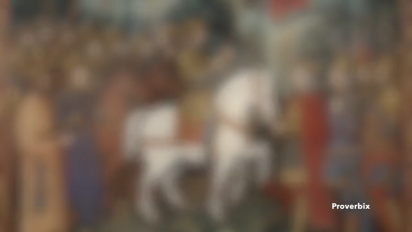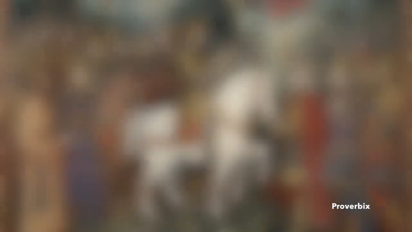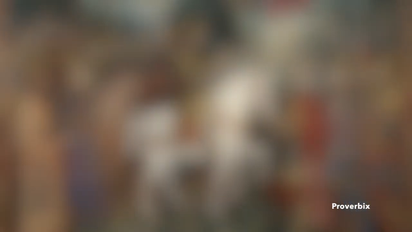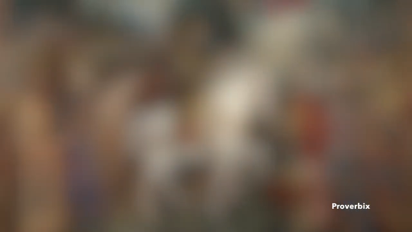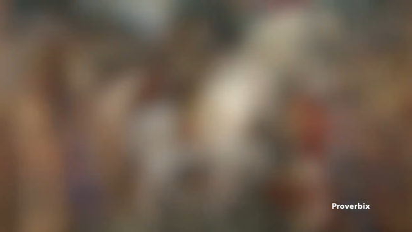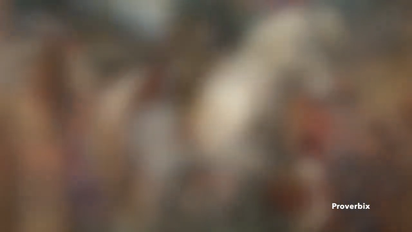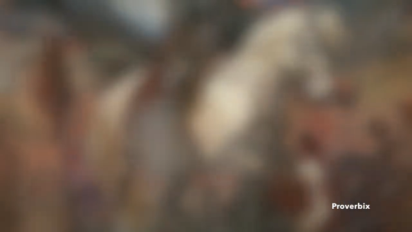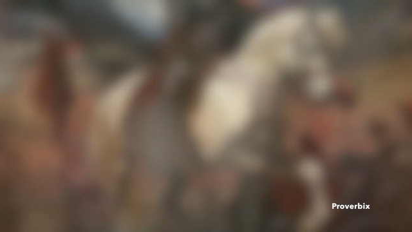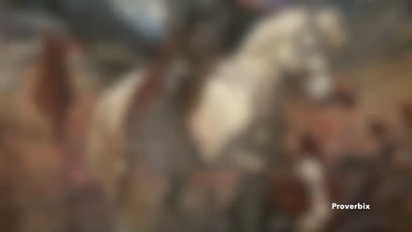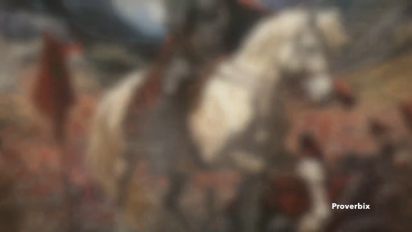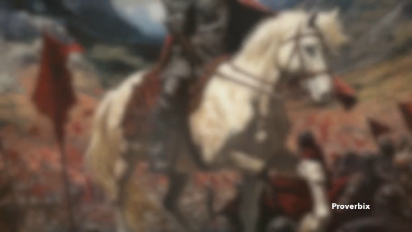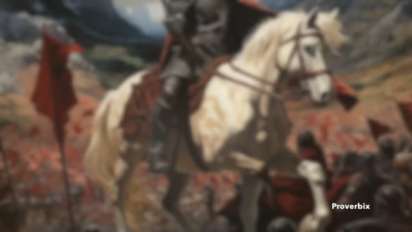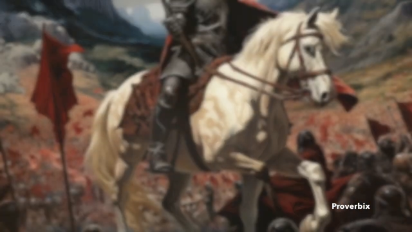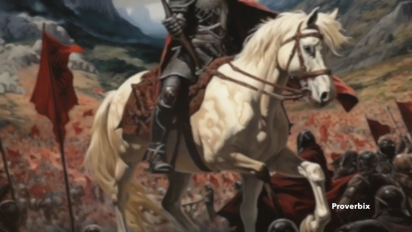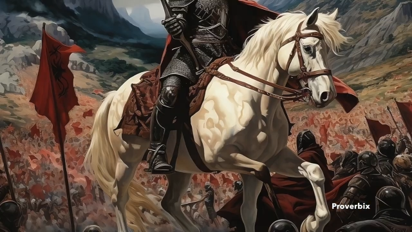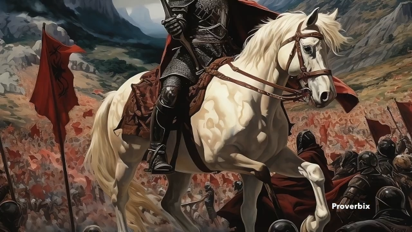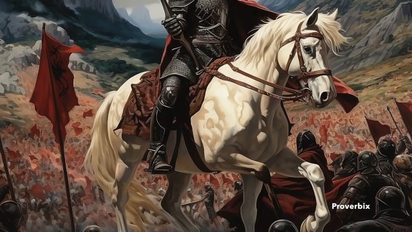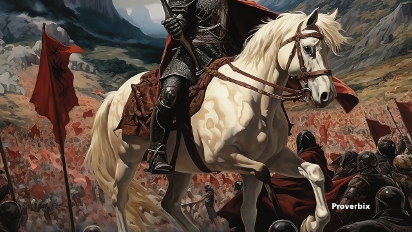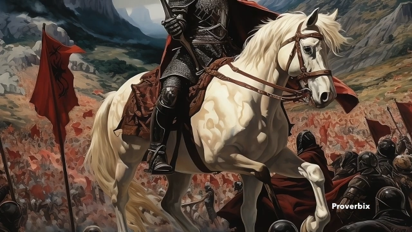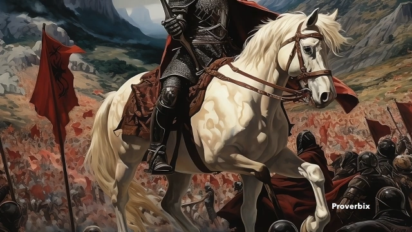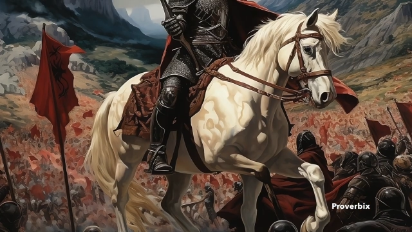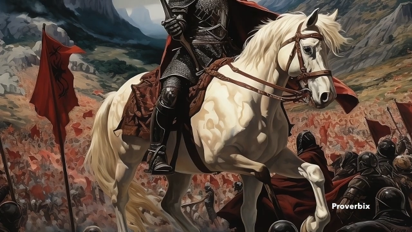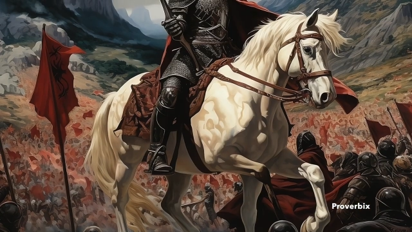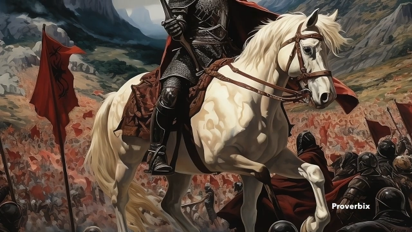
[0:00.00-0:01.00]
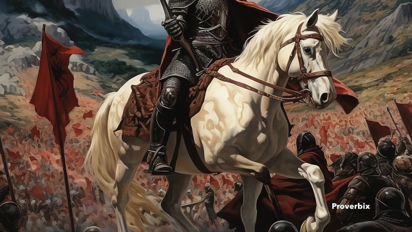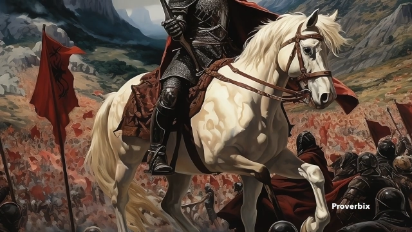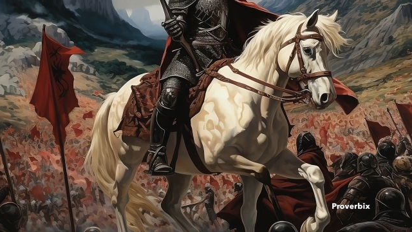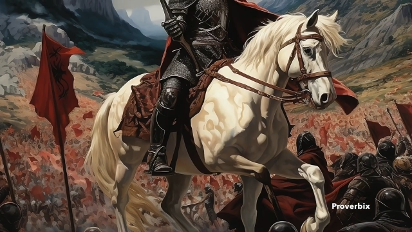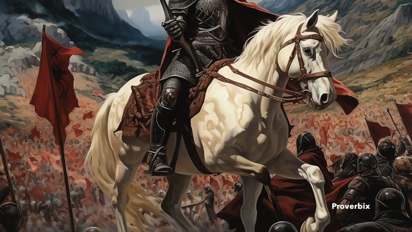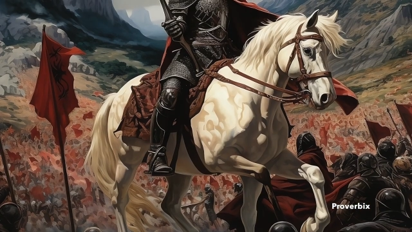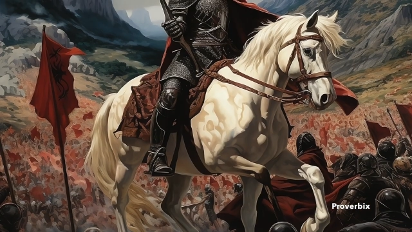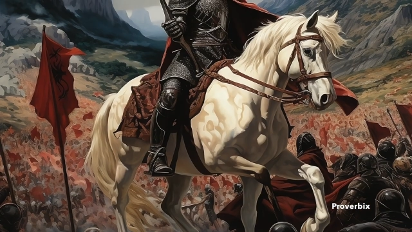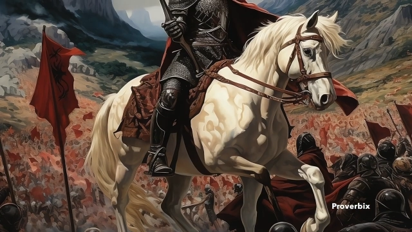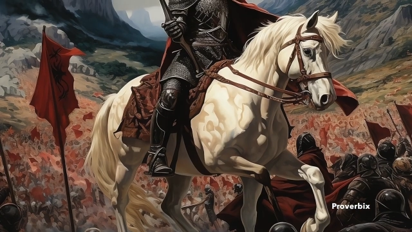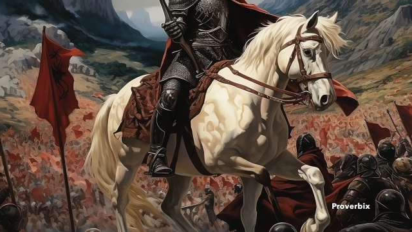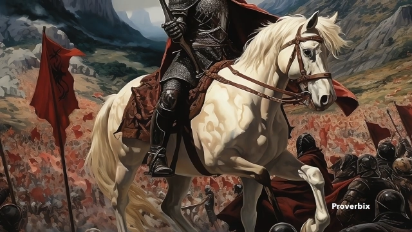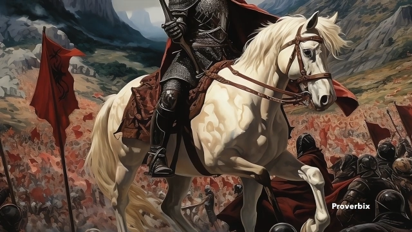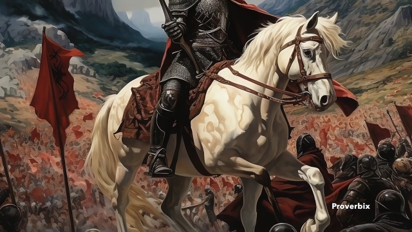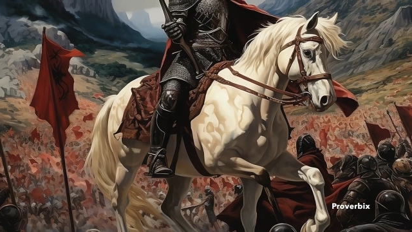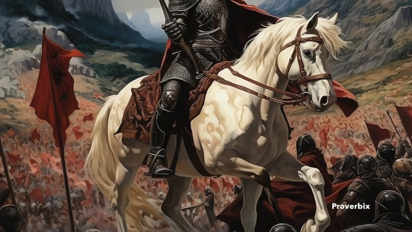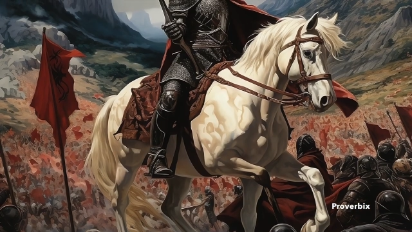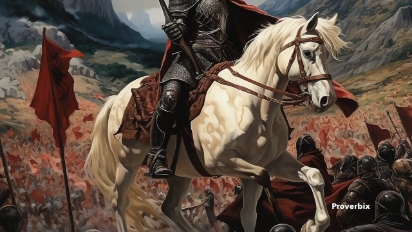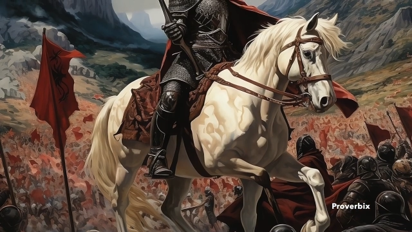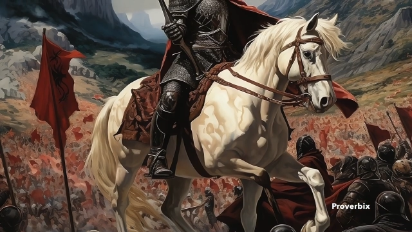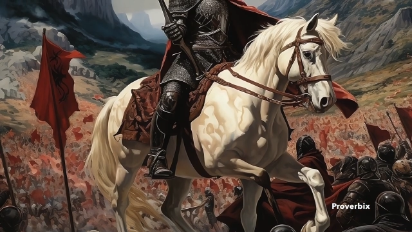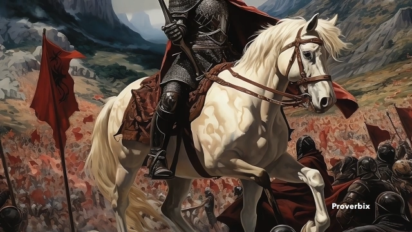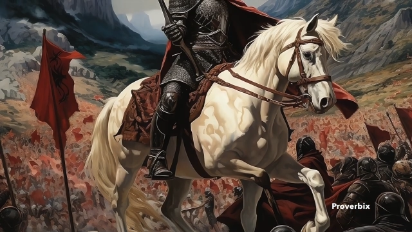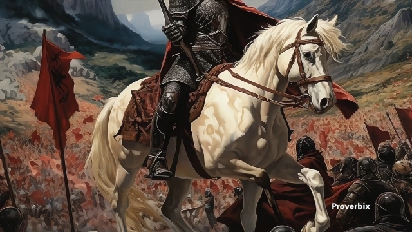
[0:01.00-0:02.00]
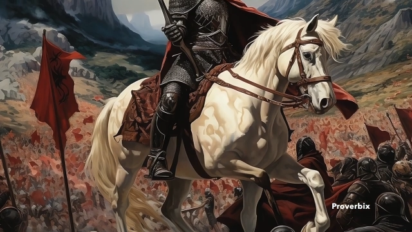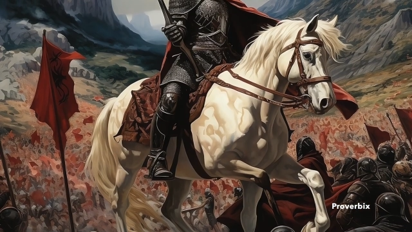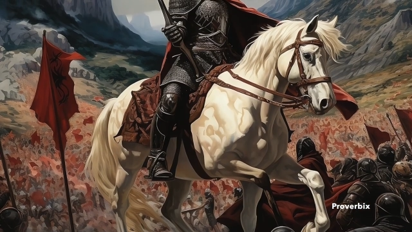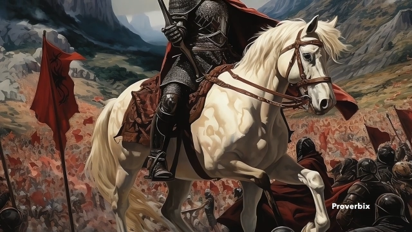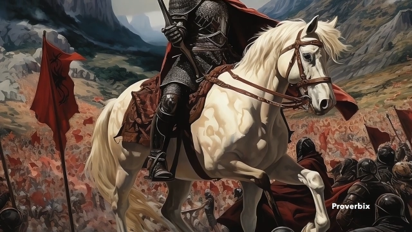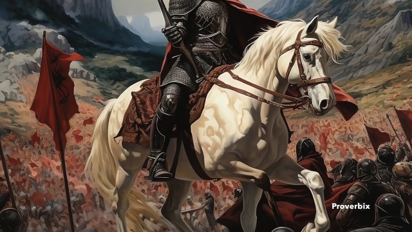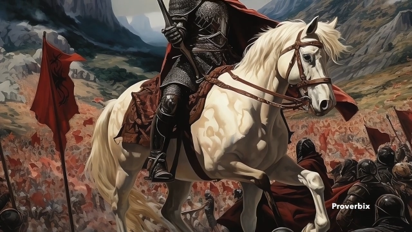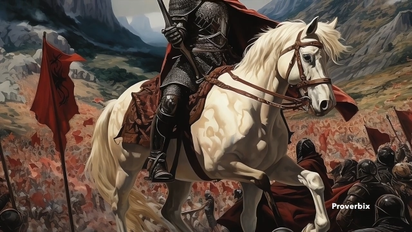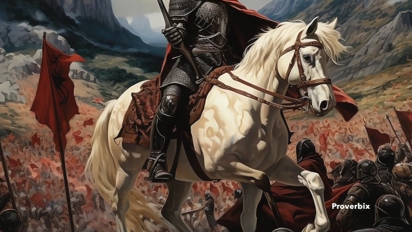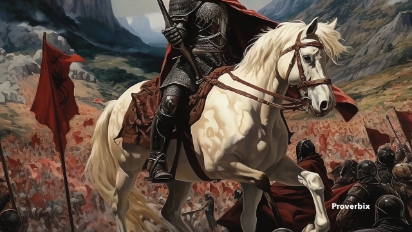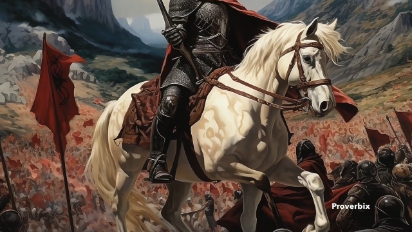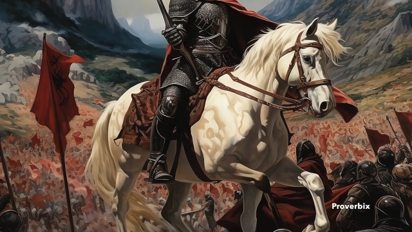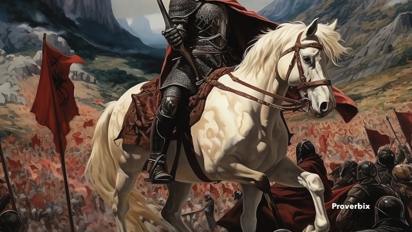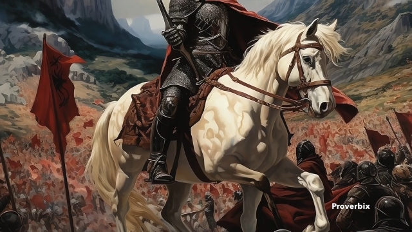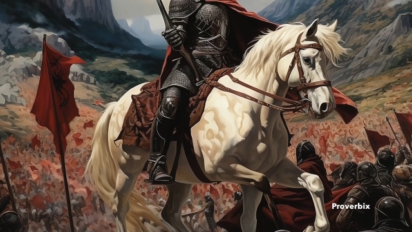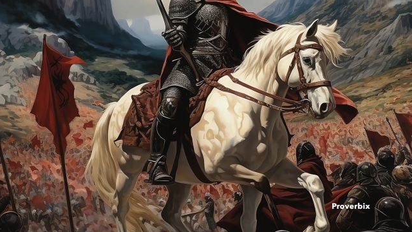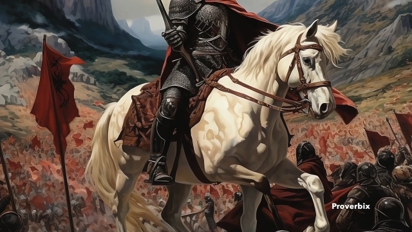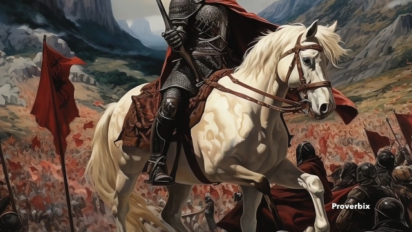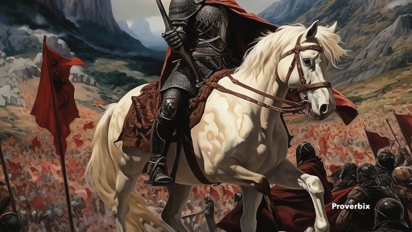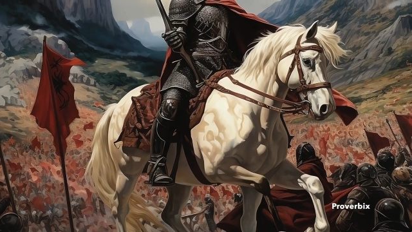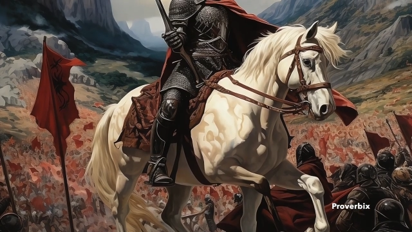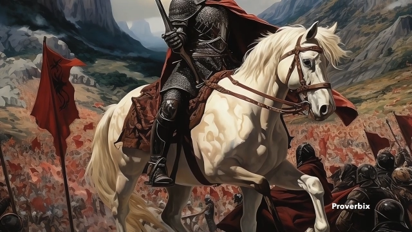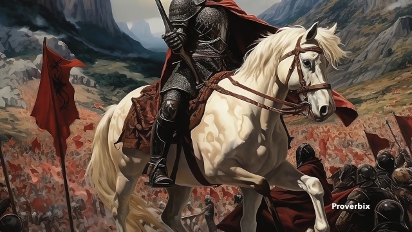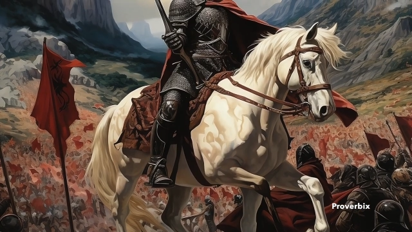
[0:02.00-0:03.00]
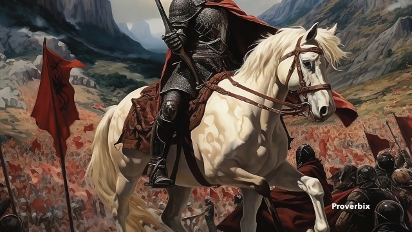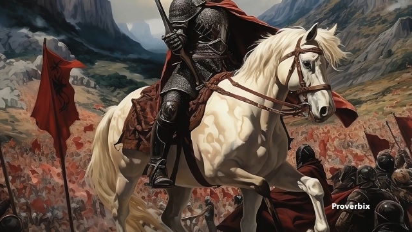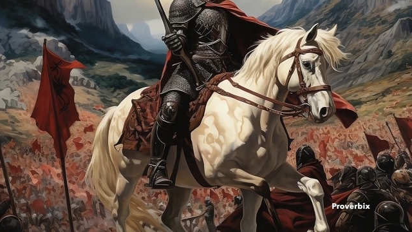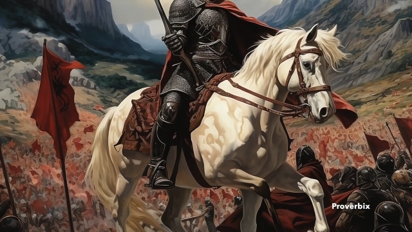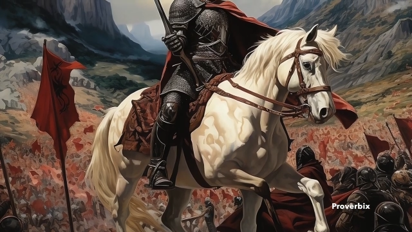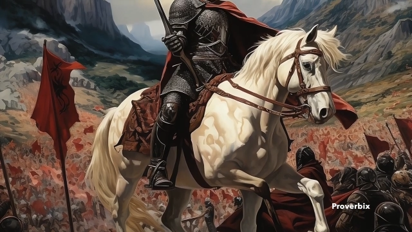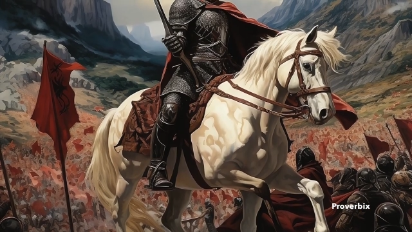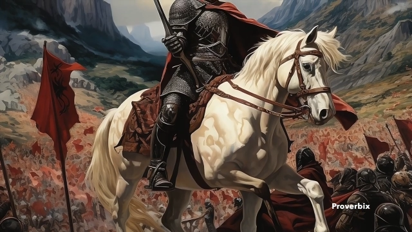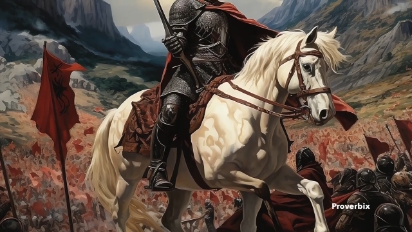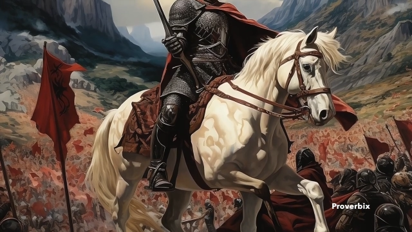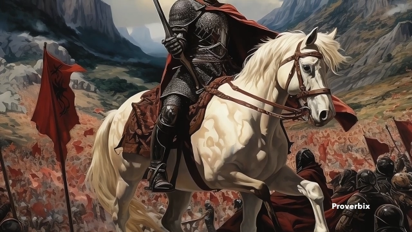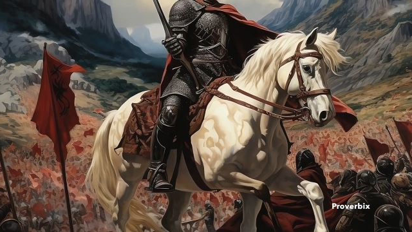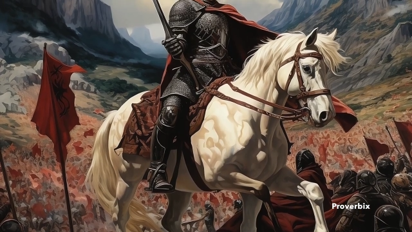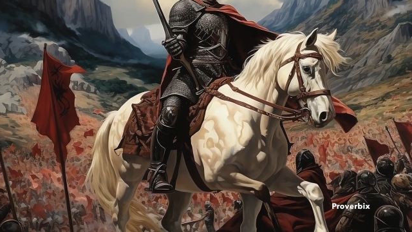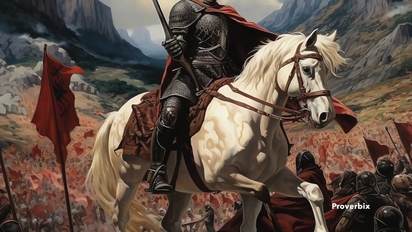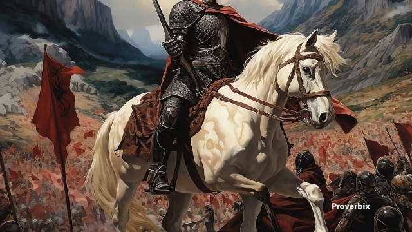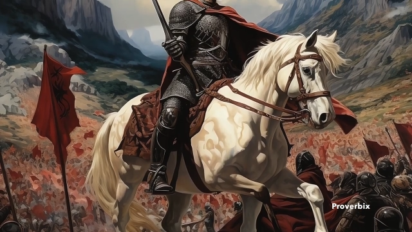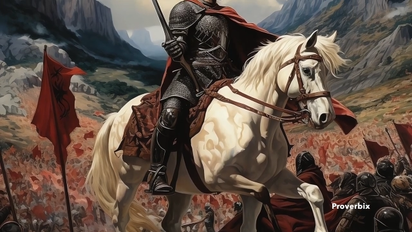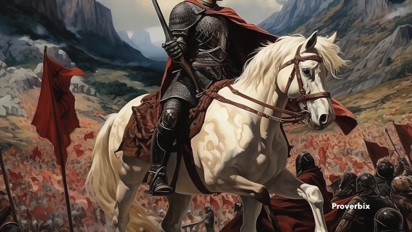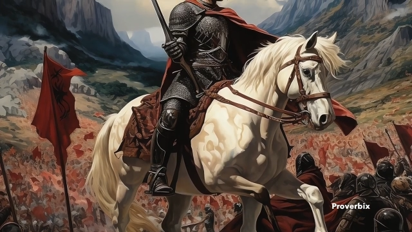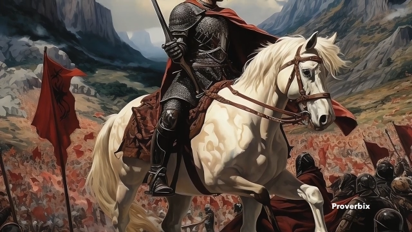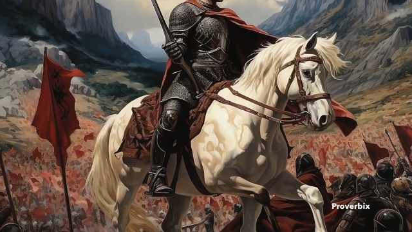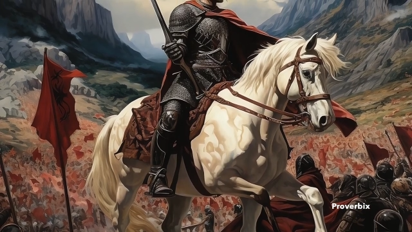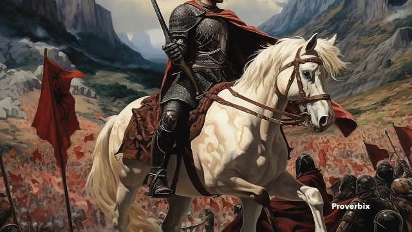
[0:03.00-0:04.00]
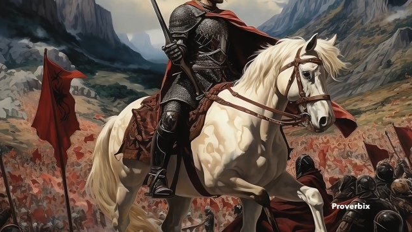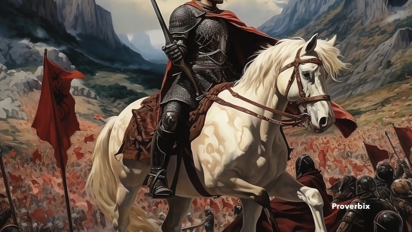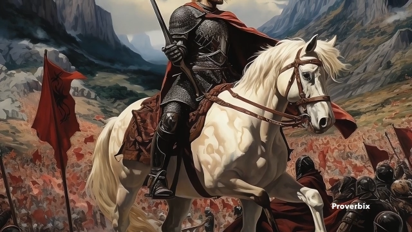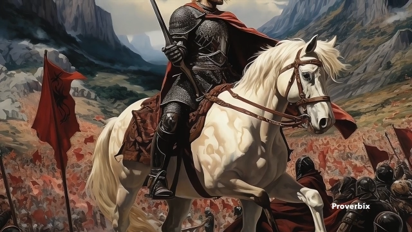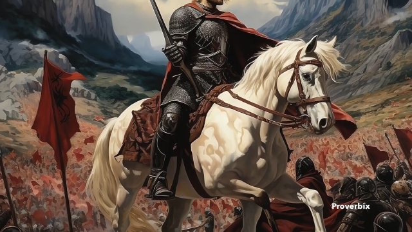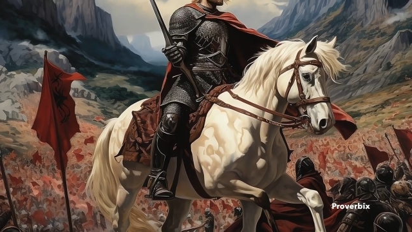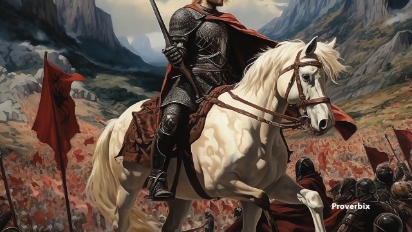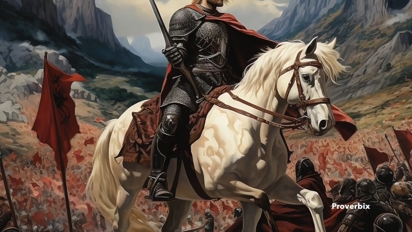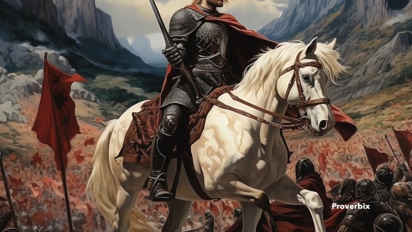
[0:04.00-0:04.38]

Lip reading: (no speaker visible)